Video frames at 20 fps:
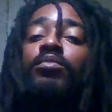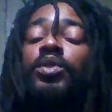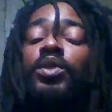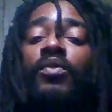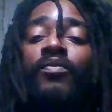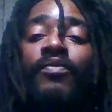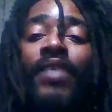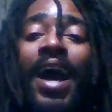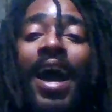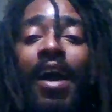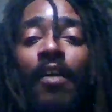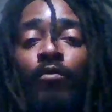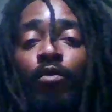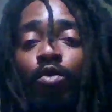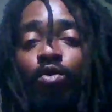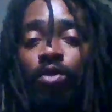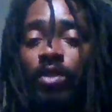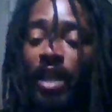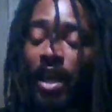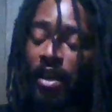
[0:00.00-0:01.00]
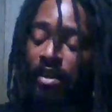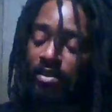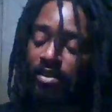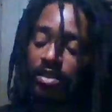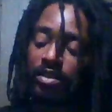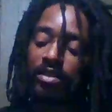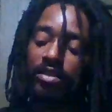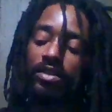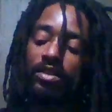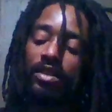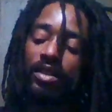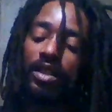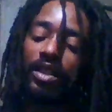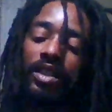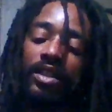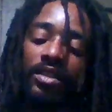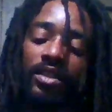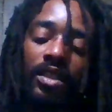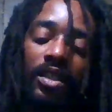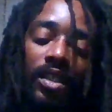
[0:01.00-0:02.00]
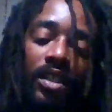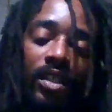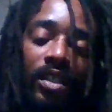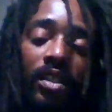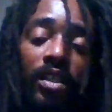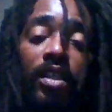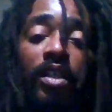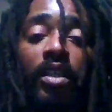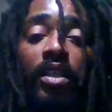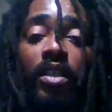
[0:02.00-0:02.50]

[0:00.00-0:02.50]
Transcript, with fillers: survival tactics kicked in.